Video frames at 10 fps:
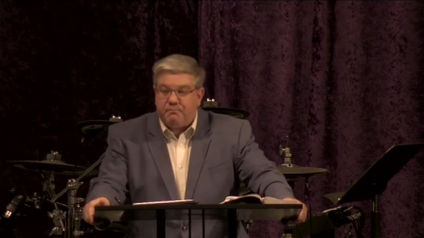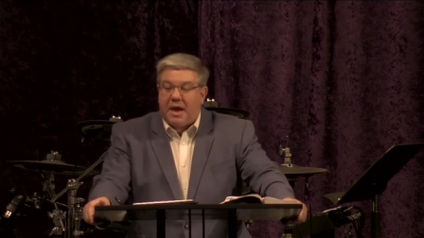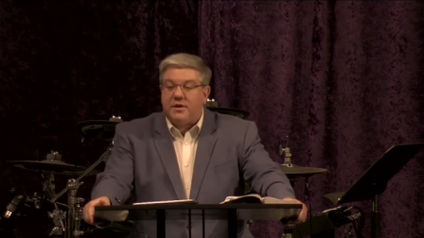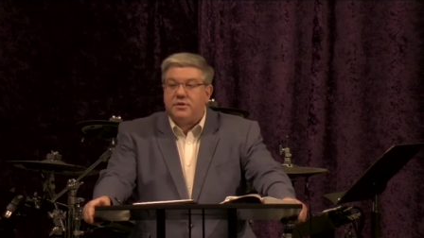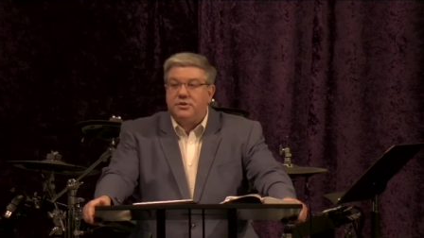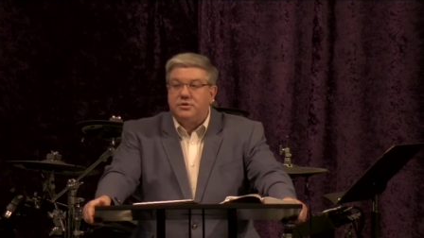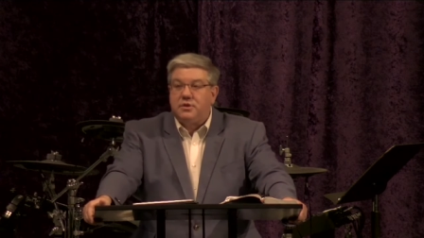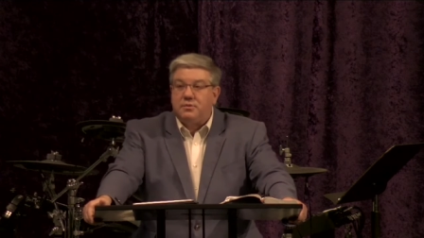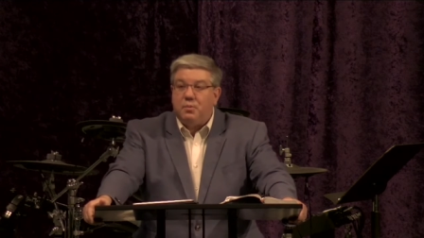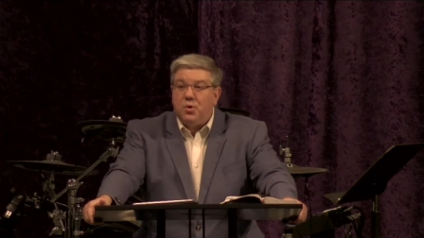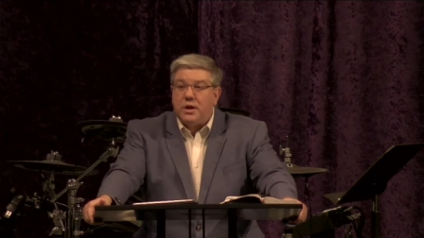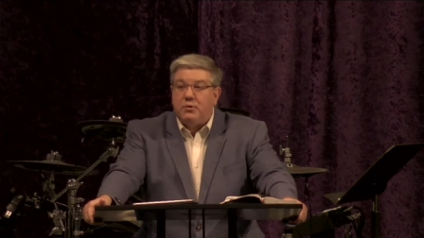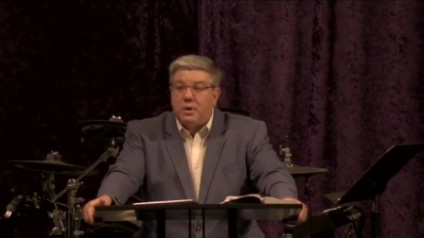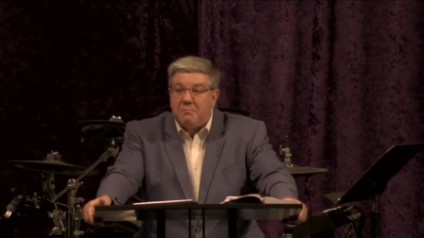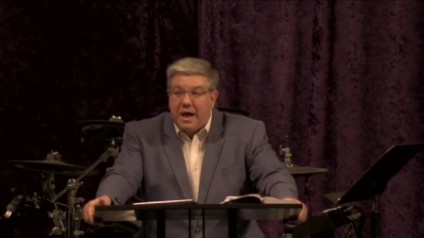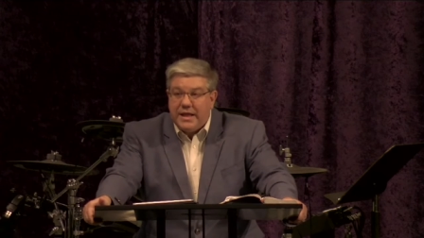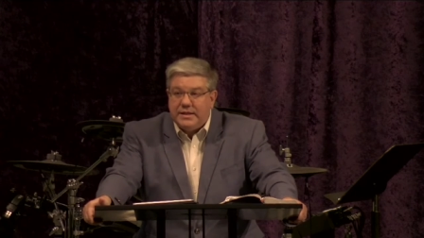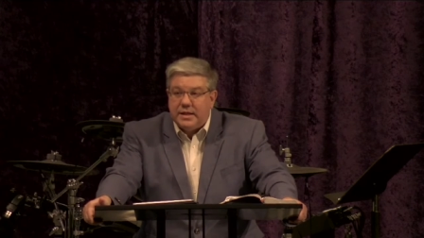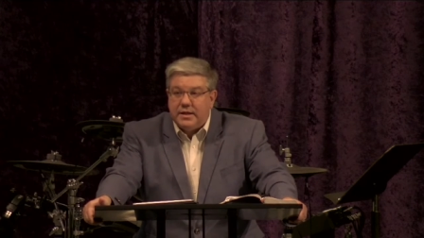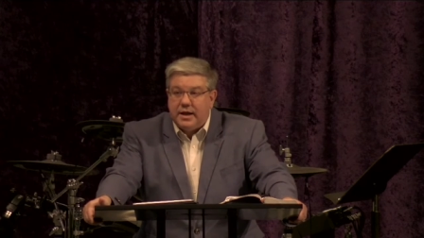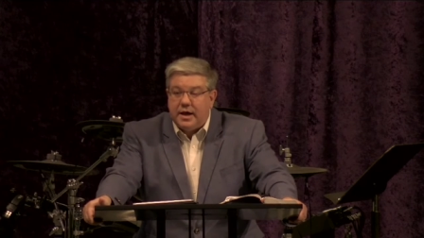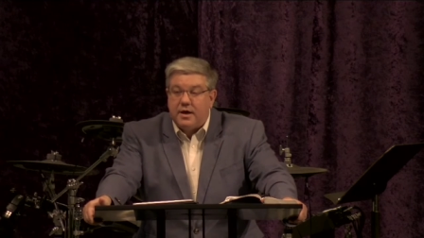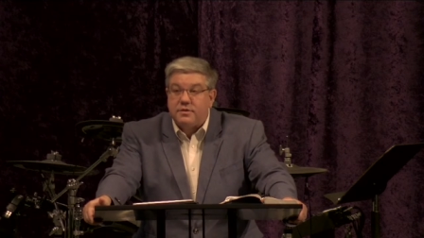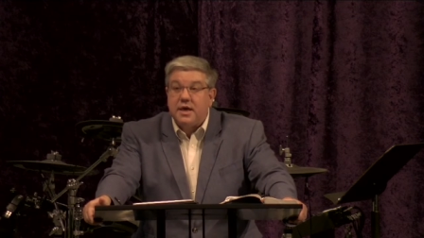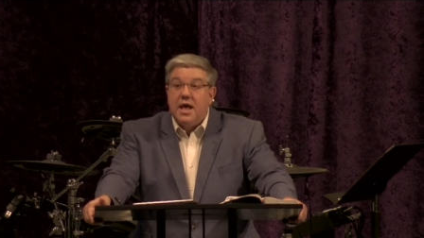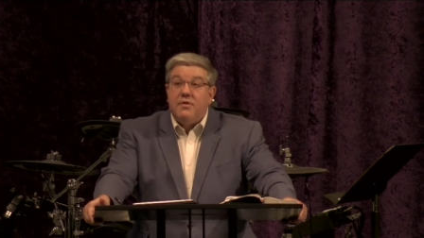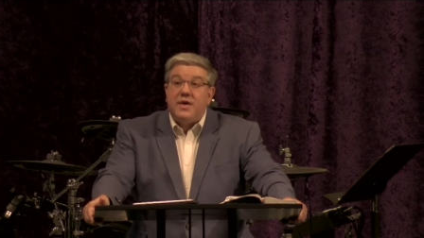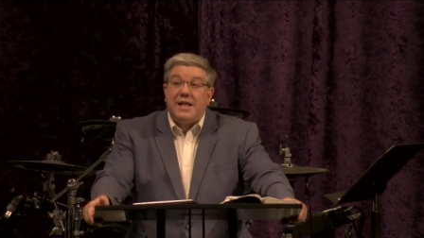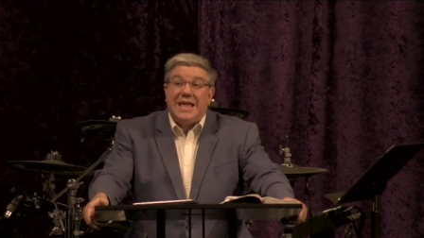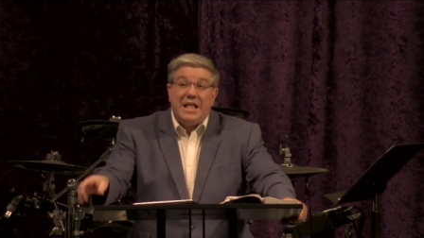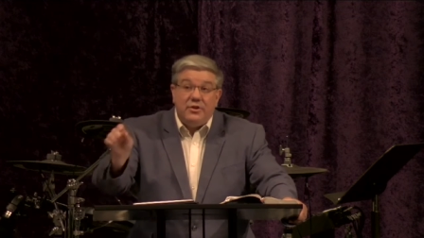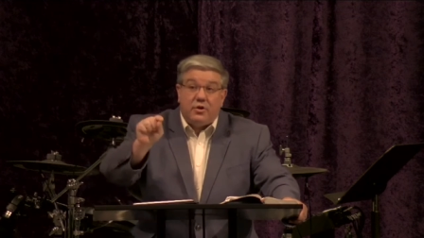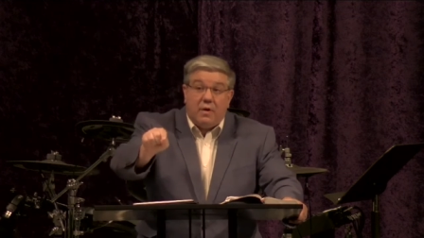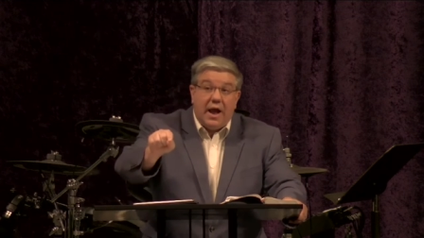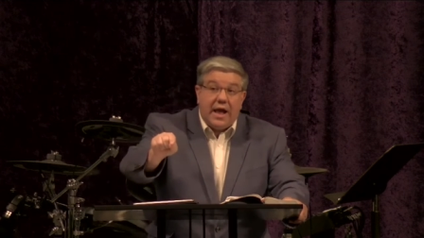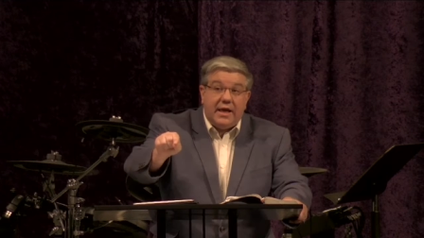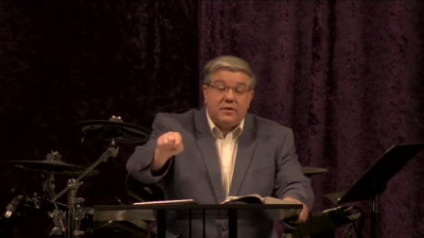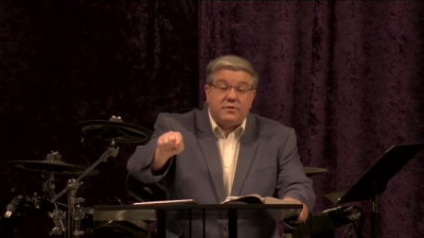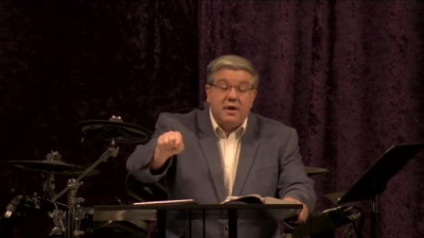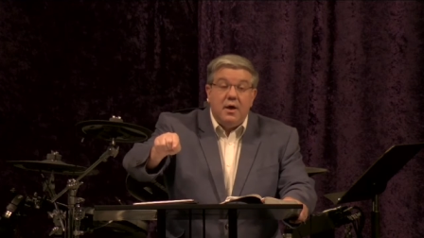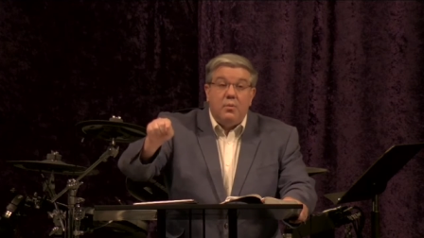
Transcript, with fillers: passage this morning reminding us that in Christ,